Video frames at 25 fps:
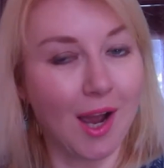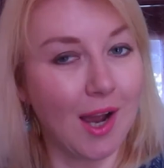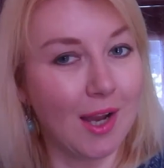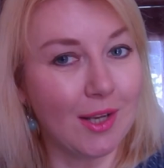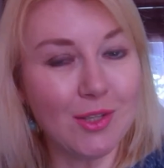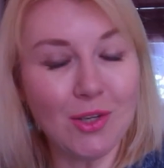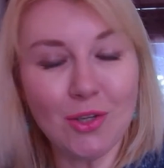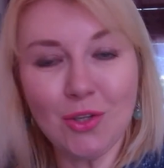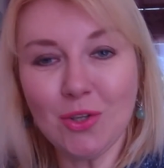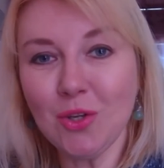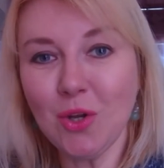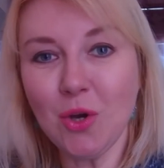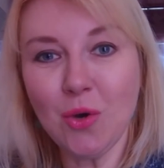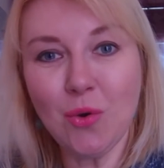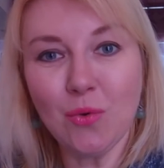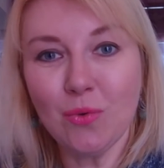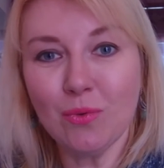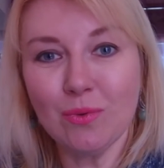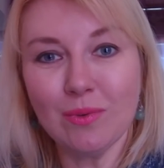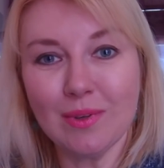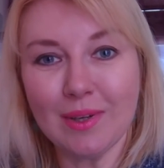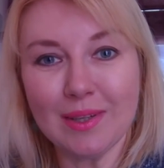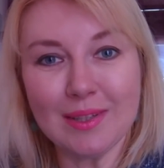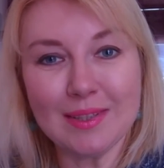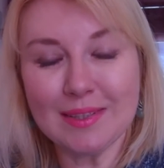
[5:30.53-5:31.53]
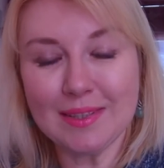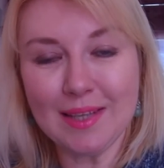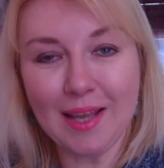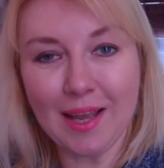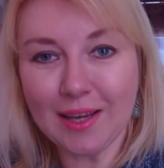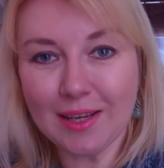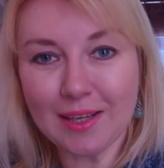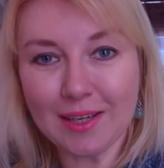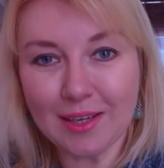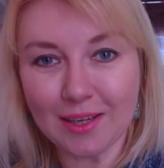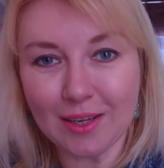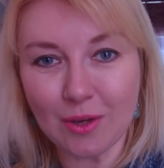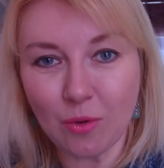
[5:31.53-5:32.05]
I don't know
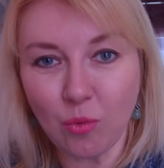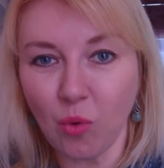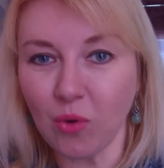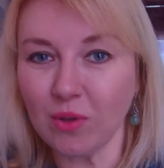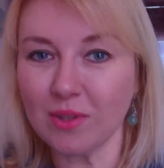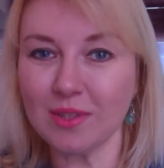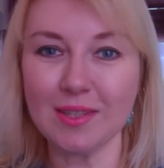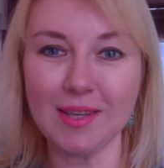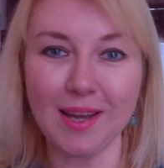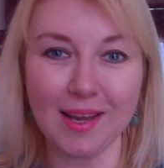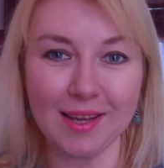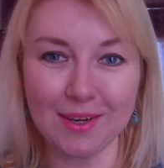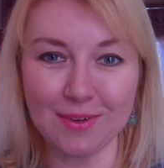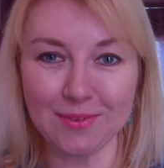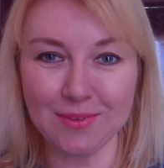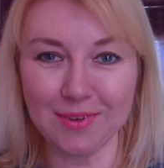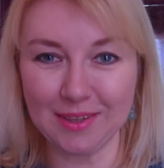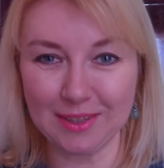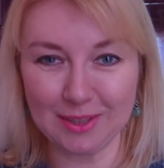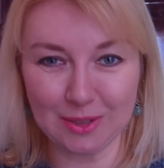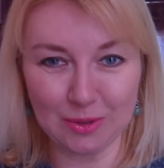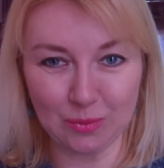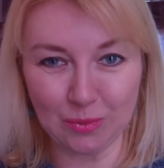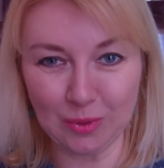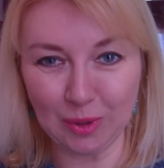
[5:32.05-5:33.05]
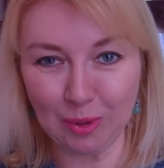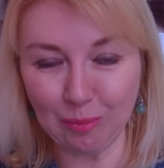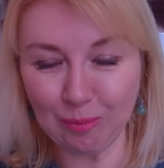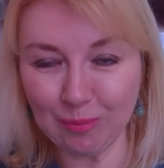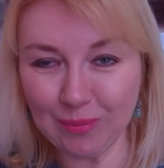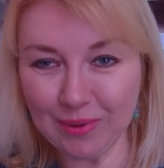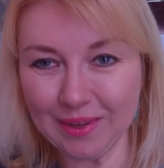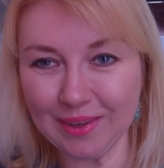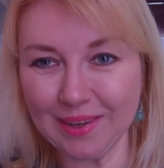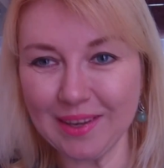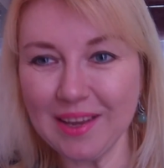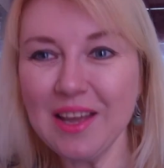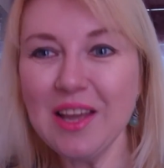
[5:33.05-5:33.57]
exactly what side effects will
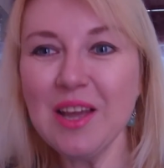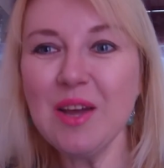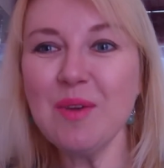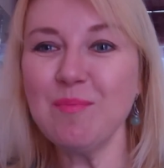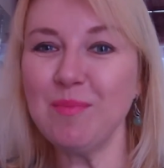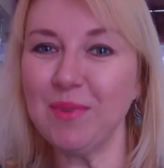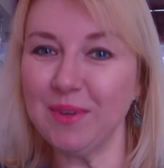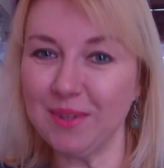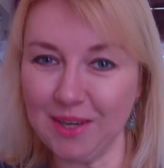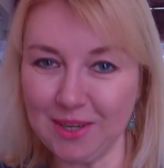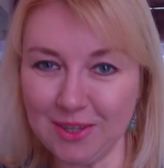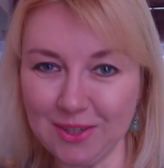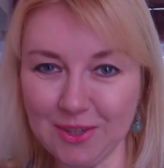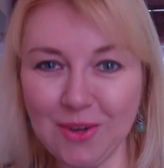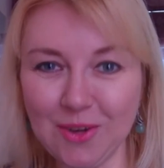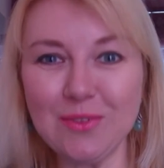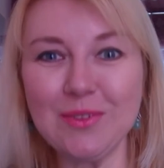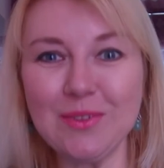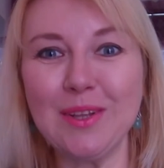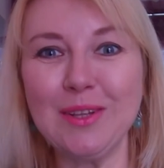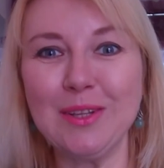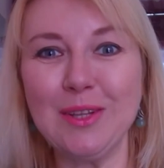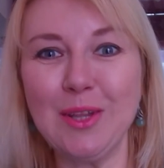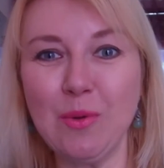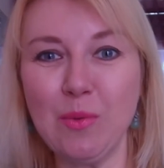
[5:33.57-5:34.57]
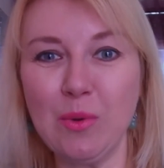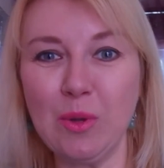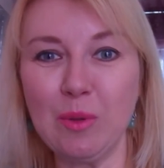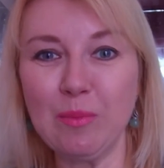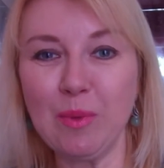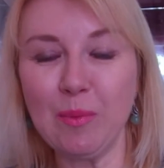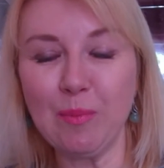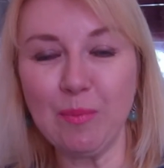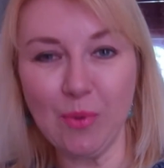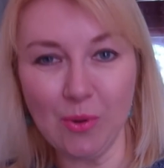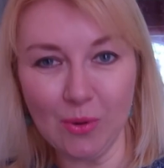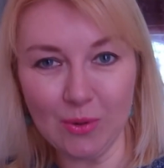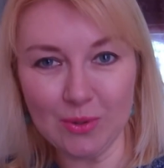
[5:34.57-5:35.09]
be, but I know that they will
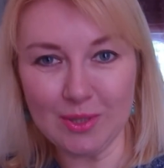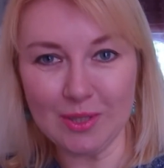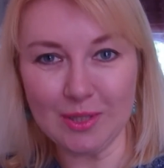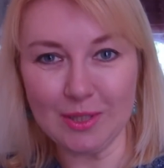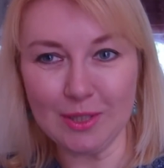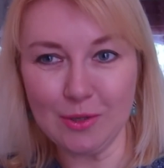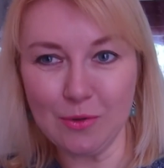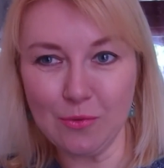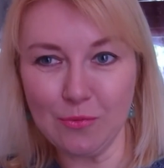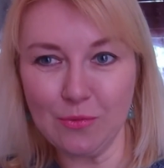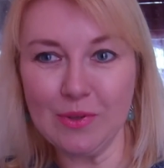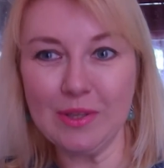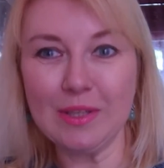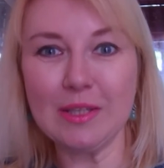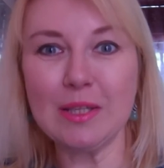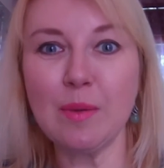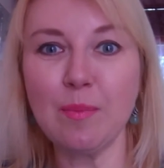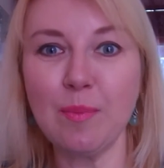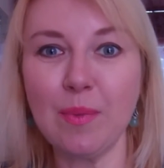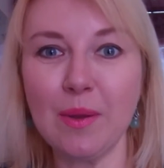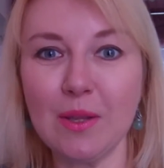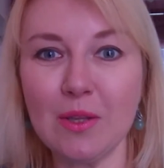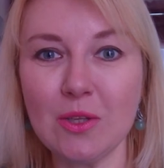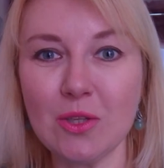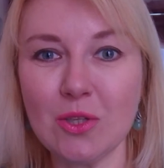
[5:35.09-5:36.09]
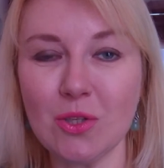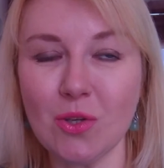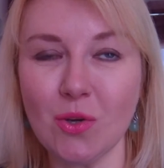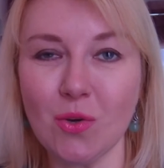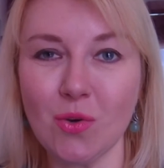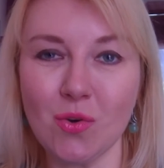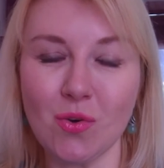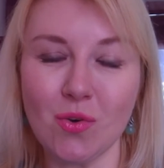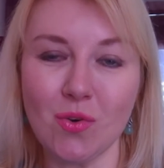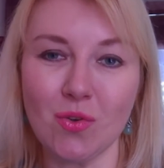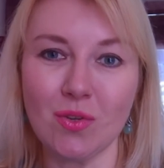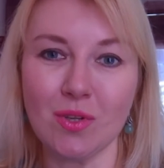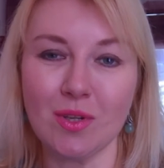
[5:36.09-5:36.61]
be positive. It depends
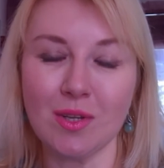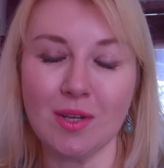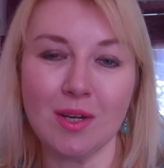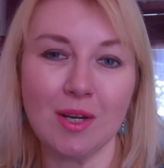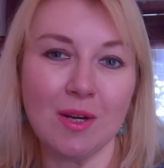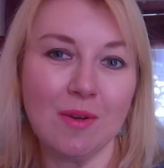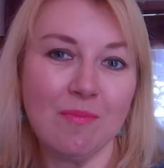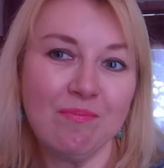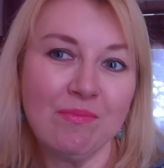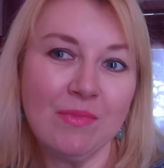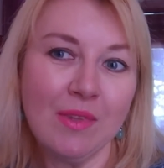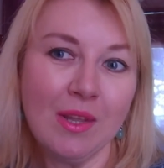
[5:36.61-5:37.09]
on